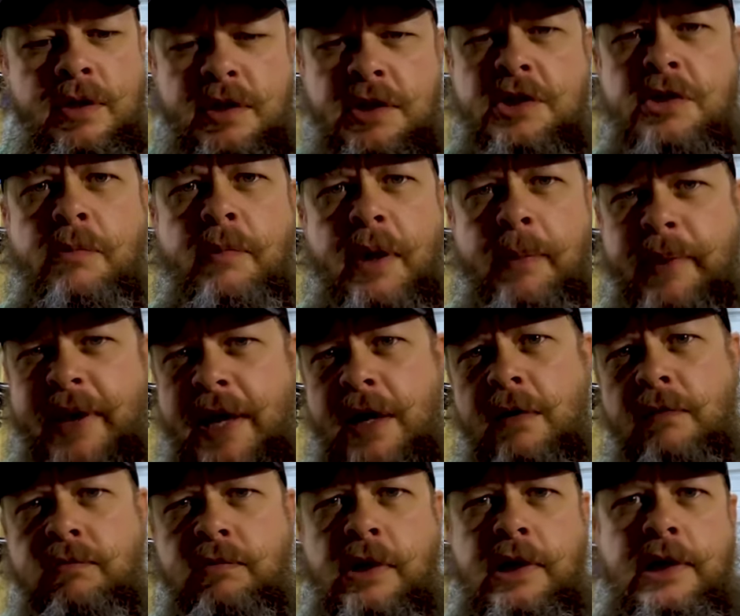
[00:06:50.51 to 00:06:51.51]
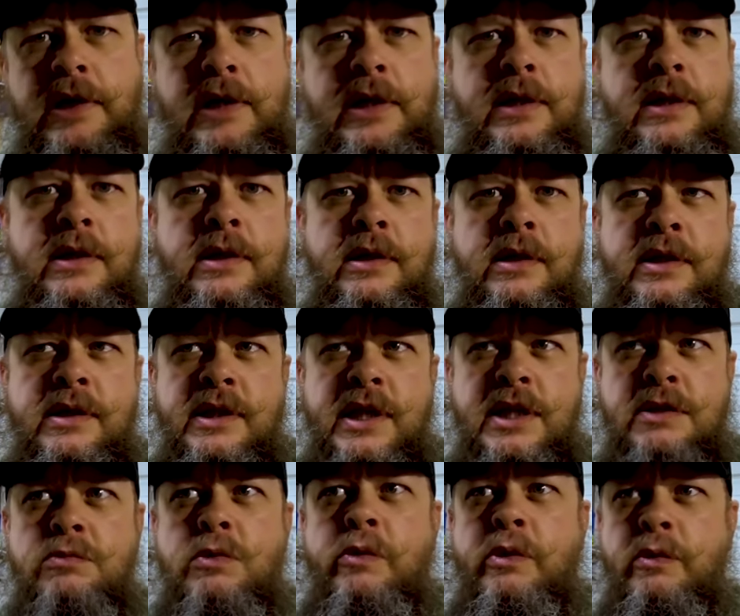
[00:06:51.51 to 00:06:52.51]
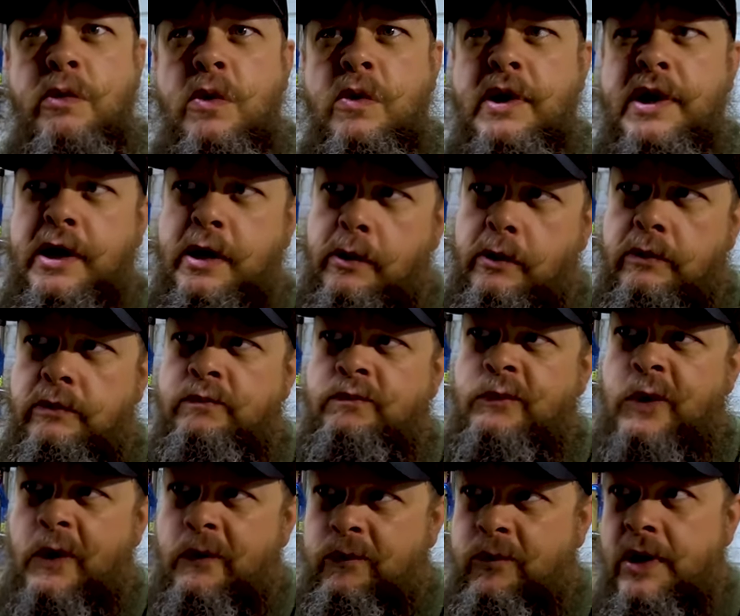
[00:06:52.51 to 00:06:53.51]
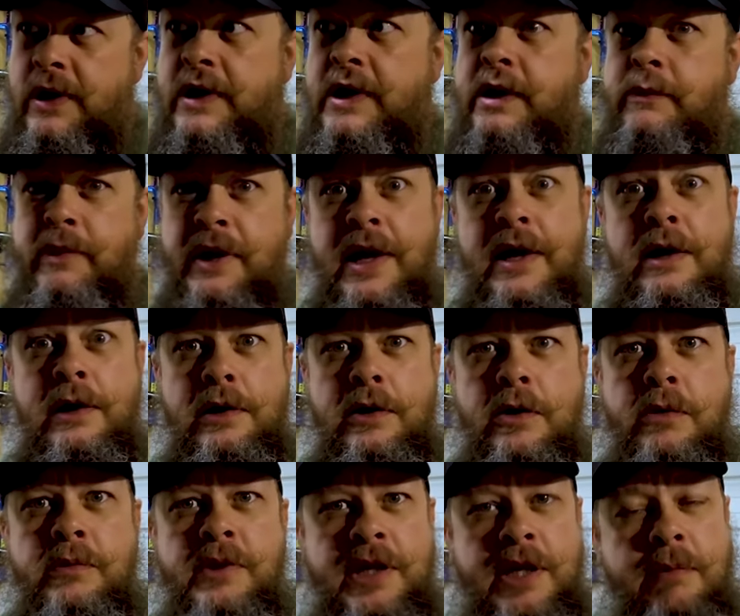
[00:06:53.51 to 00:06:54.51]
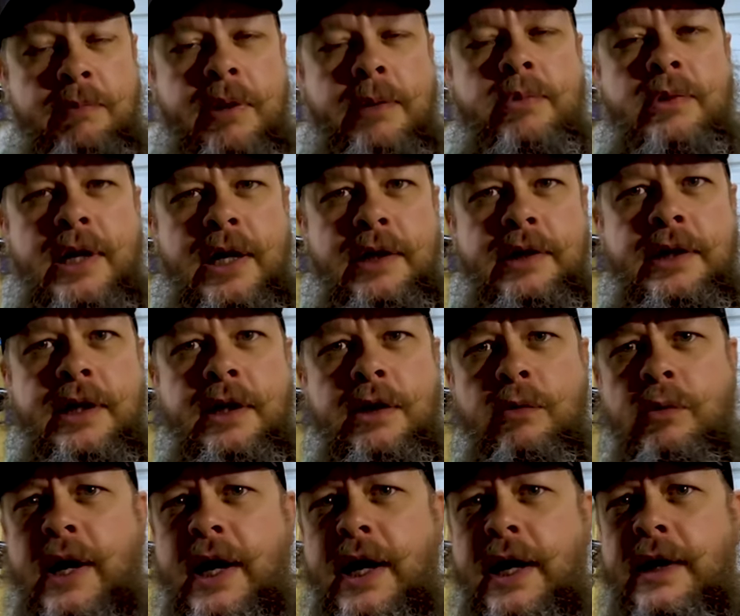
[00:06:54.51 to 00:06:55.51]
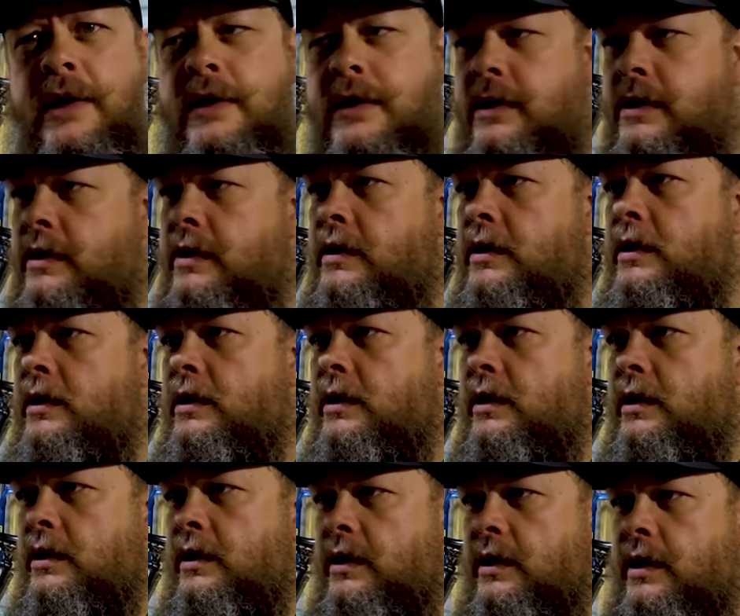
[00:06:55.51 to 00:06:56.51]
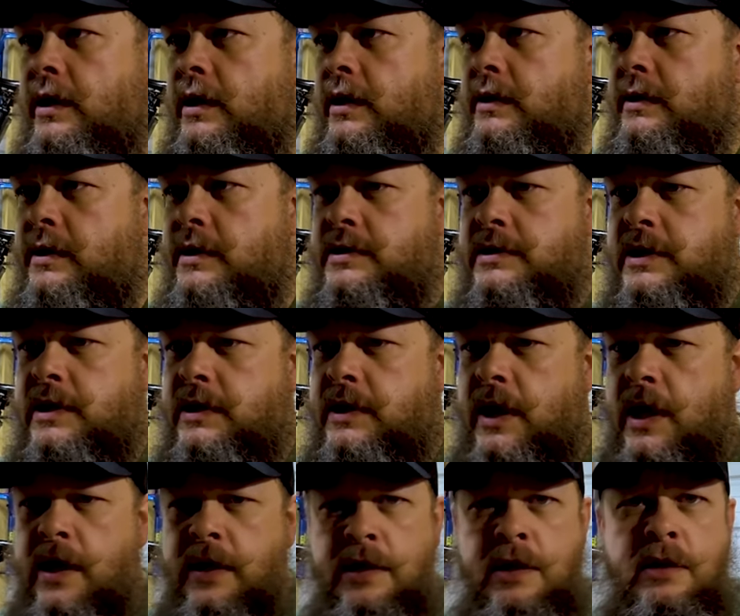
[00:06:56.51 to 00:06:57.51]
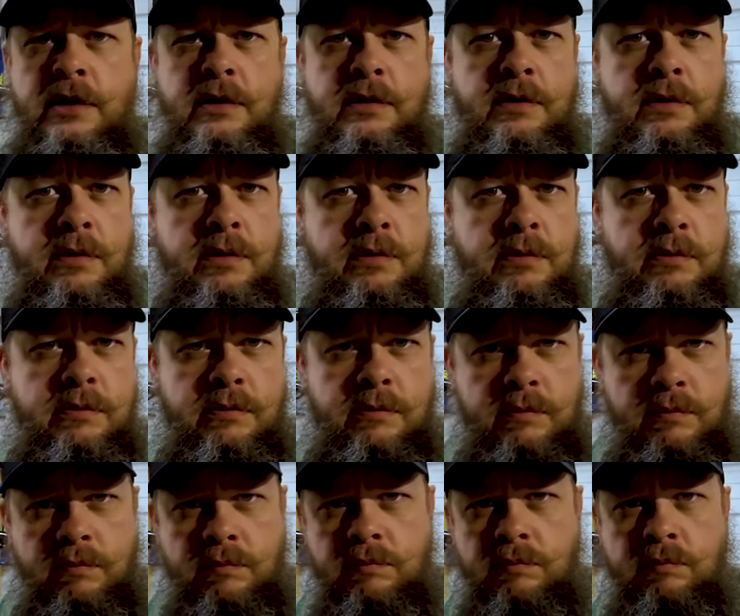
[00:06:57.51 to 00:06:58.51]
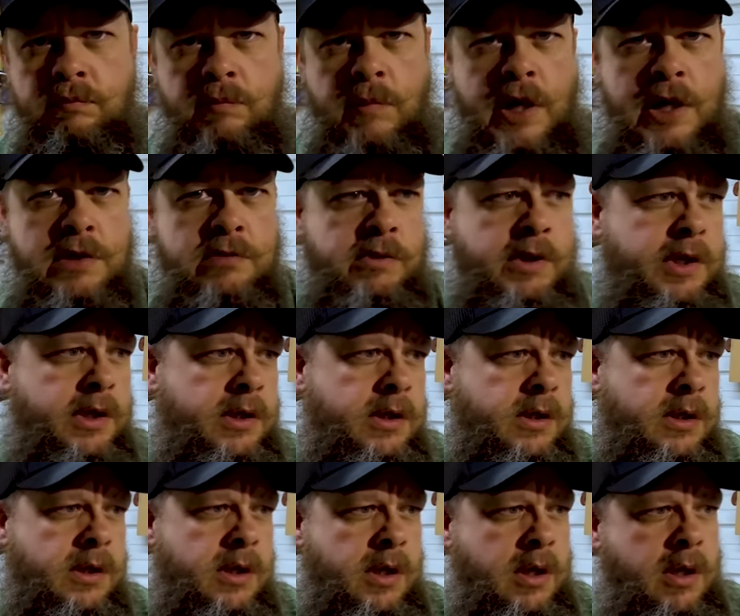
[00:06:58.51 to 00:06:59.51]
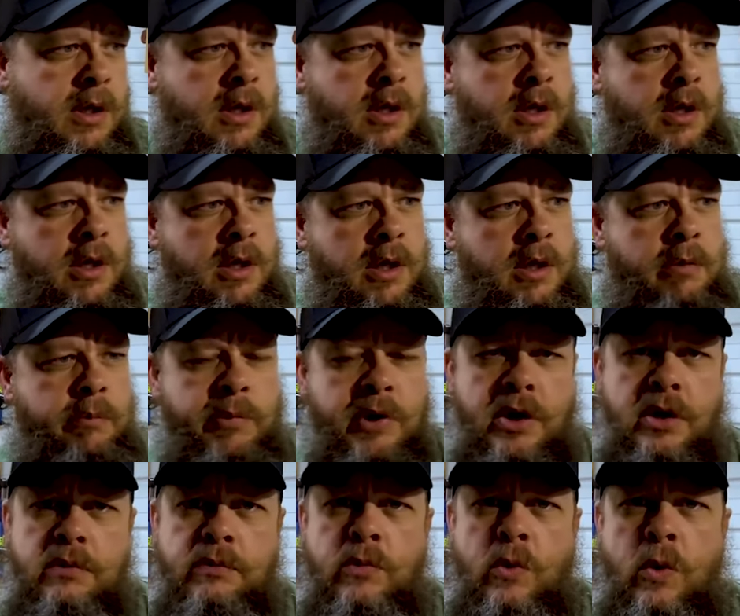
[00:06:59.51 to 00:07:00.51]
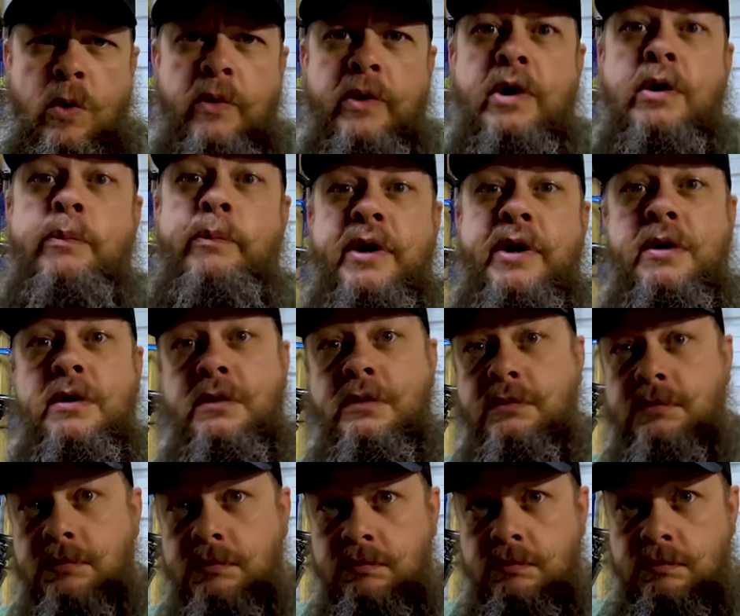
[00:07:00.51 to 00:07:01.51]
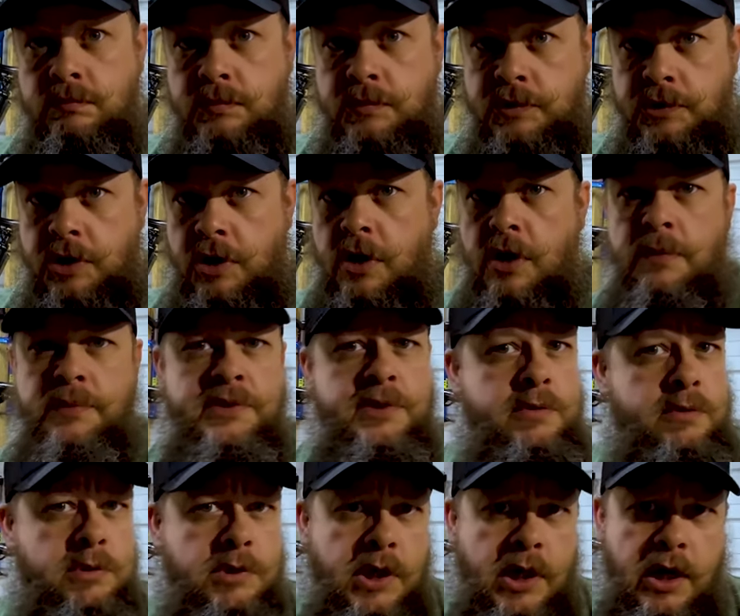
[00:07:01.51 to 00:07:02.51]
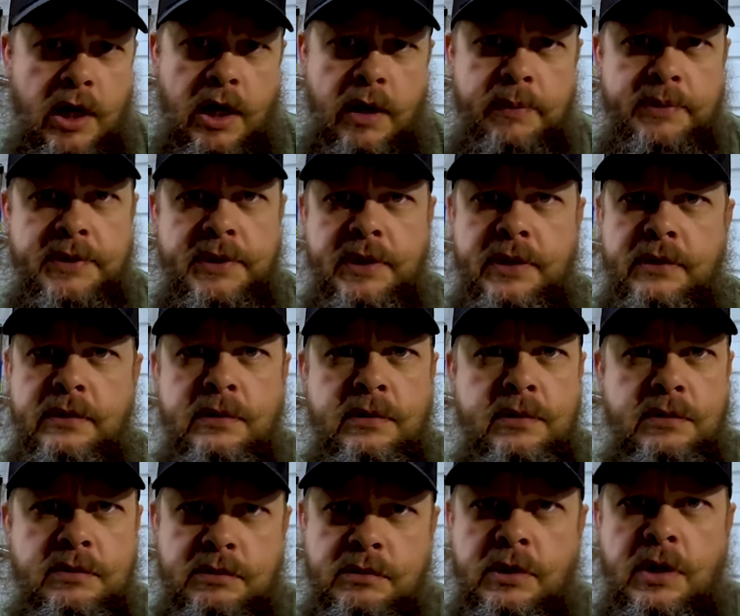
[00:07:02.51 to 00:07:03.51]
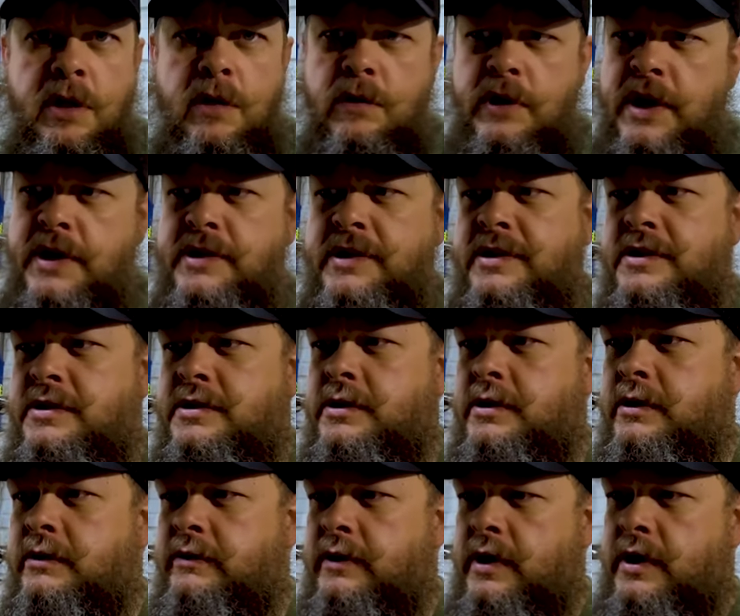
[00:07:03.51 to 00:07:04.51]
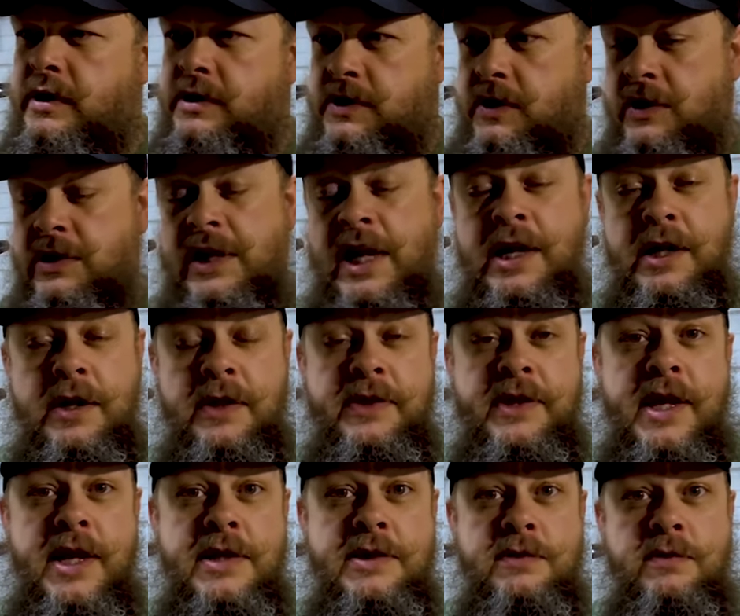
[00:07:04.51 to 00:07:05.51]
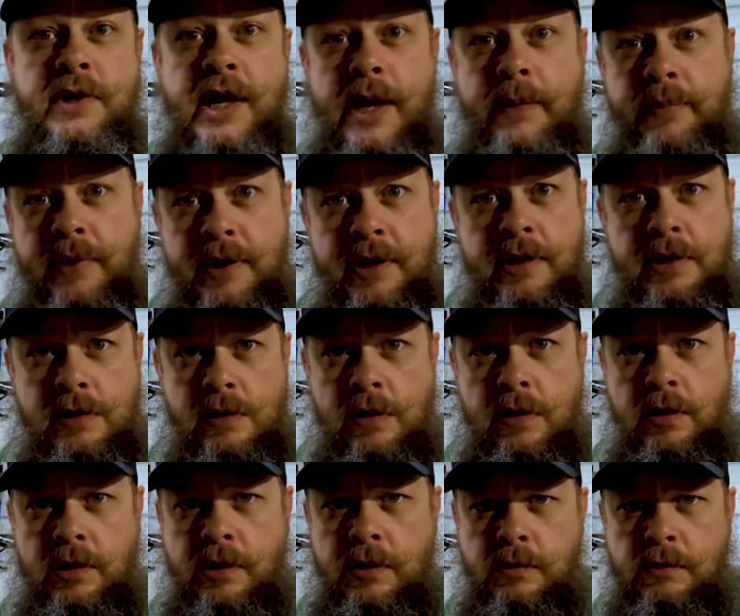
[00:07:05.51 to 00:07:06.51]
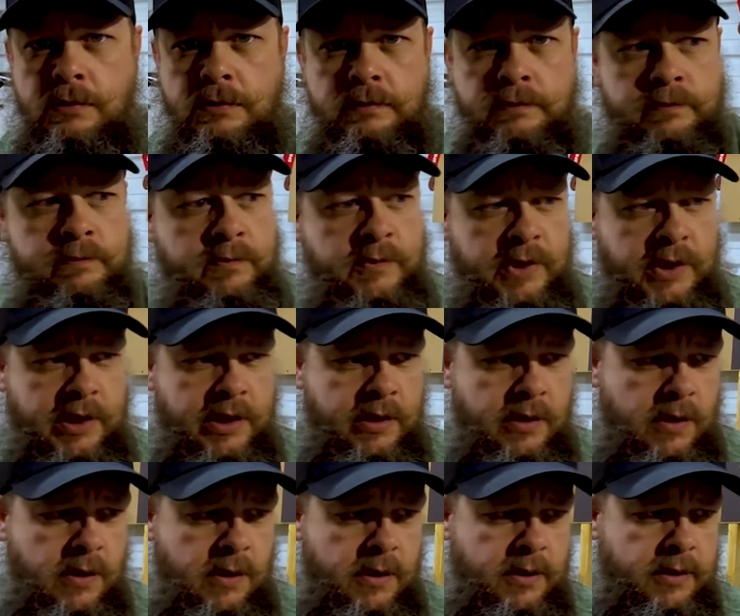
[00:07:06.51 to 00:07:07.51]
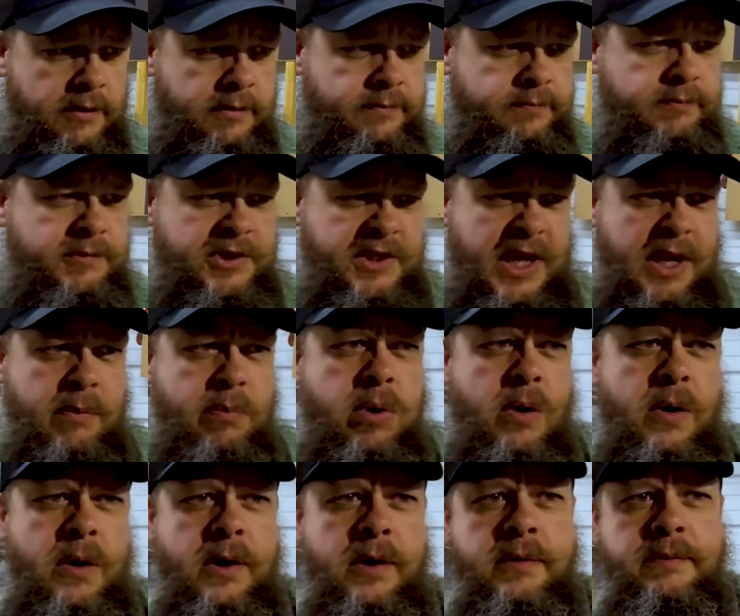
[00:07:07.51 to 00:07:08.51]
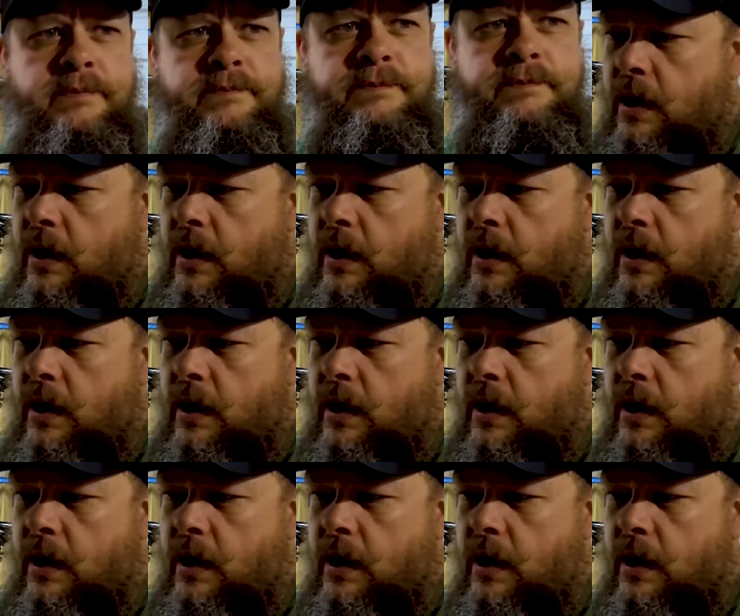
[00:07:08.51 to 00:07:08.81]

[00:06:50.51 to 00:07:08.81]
It's going to be beginner friendly. That's what we want, like a, a friendly beginner loop to get people out there to ride and things like that. And as we build more, we're to build jumps and drops and all kinds of good stuff. There's a lot of good things going to happen in Clarko uh, State Park.